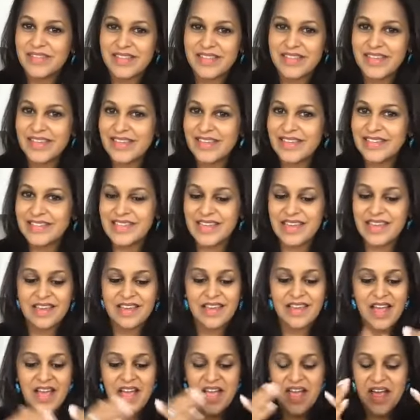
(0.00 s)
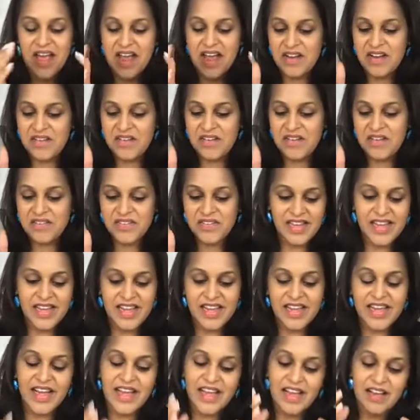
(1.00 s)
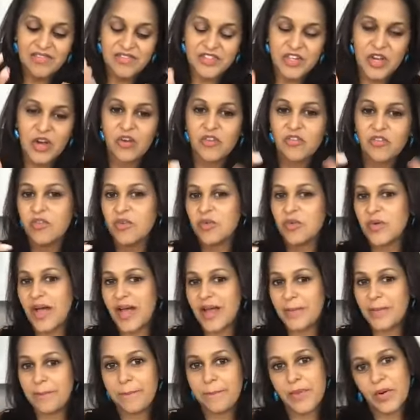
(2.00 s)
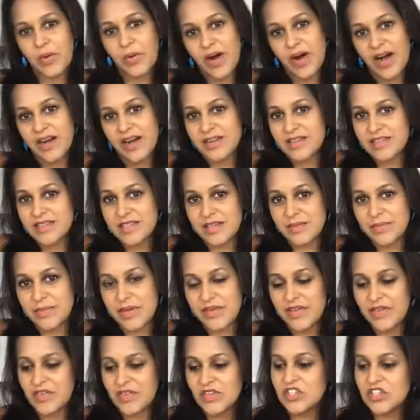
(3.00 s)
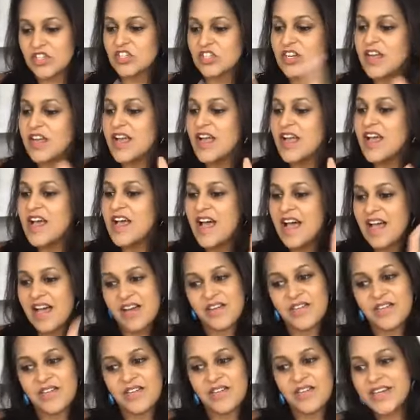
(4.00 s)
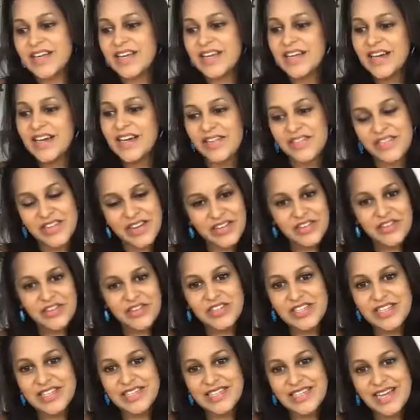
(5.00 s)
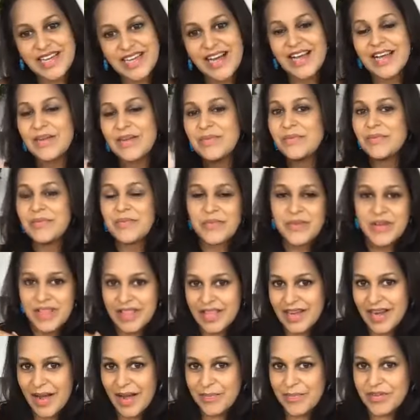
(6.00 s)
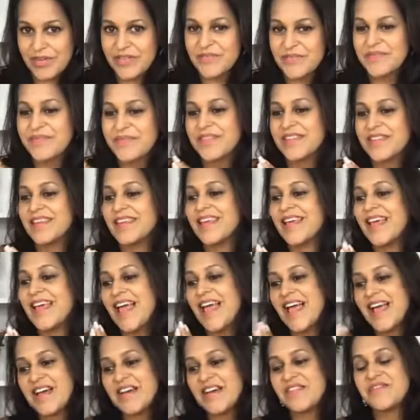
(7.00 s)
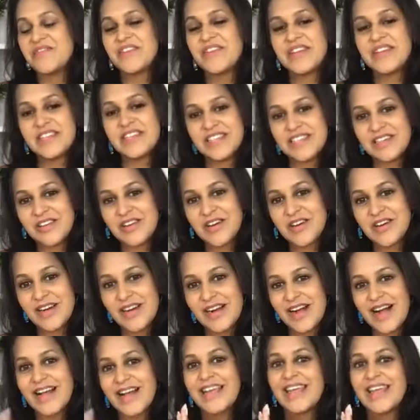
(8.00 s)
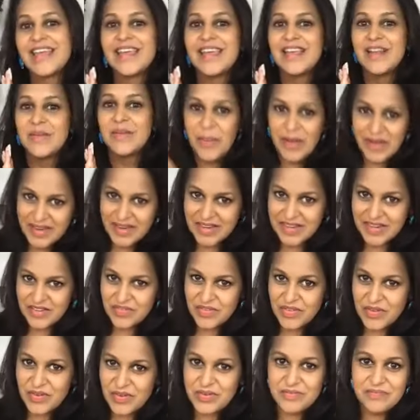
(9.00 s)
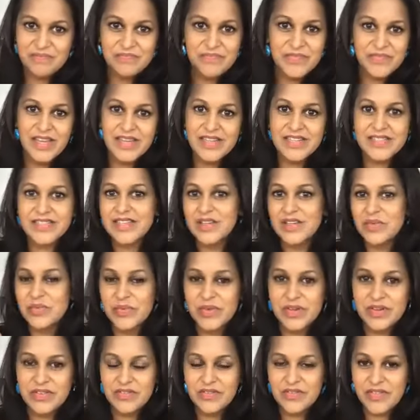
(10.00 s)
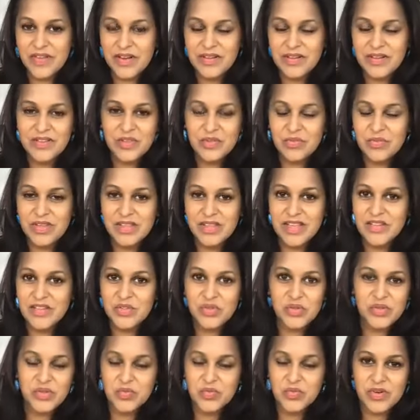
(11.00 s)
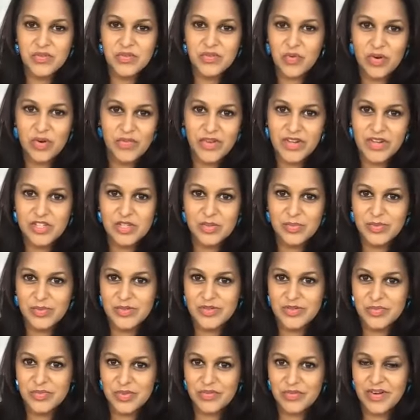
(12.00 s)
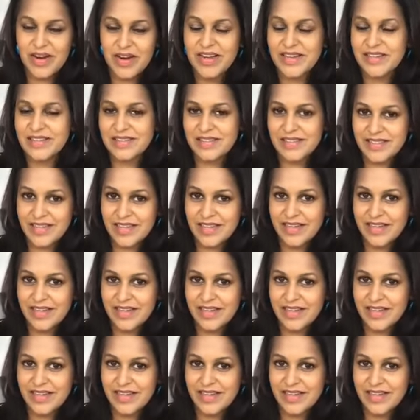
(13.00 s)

Easy. Every day I have tofu and poha. It's like my favorite dish. Every day I have another tea time with an apple. Every dinner I eat my Indian food. And it's like one of 3 lentils, one of 4 vegetables with rice because I